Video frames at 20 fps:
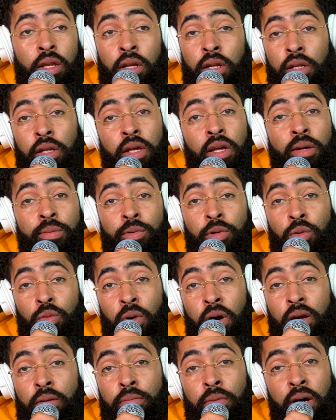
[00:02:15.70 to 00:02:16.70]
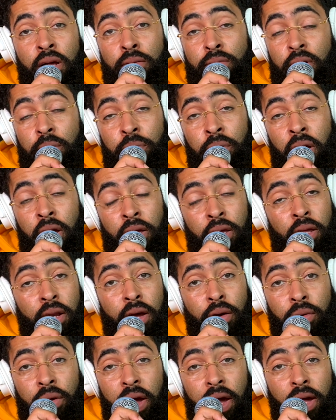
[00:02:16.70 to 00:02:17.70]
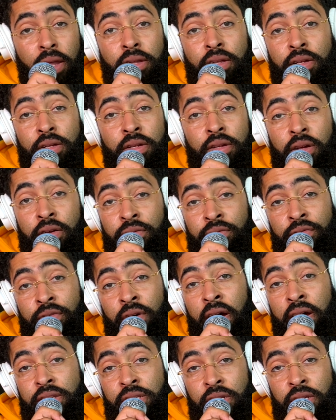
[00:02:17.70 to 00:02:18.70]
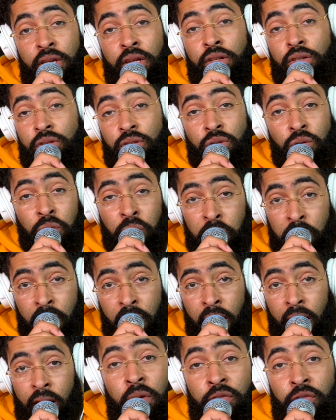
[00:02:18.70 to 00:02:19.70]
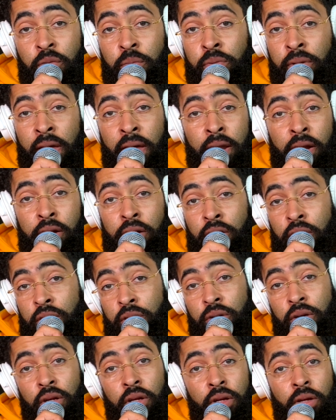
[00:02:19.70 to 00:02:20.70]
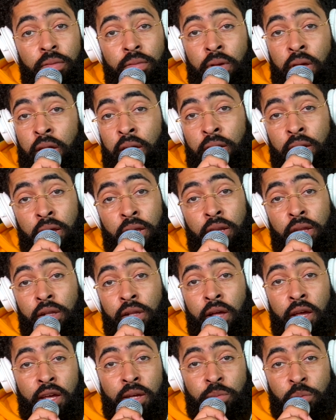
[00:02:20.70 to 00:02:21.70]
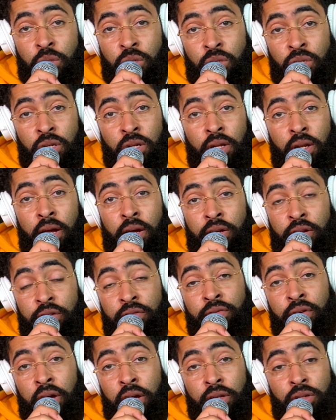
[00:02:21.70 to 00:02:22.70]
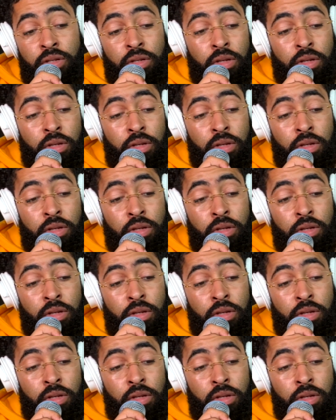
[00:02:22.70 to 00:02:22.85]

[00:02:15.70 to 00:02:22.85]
a layup with a water bottle in my pocket. I would highly advise against doing that. If you're planning on hitting any layups and shit, I'd advise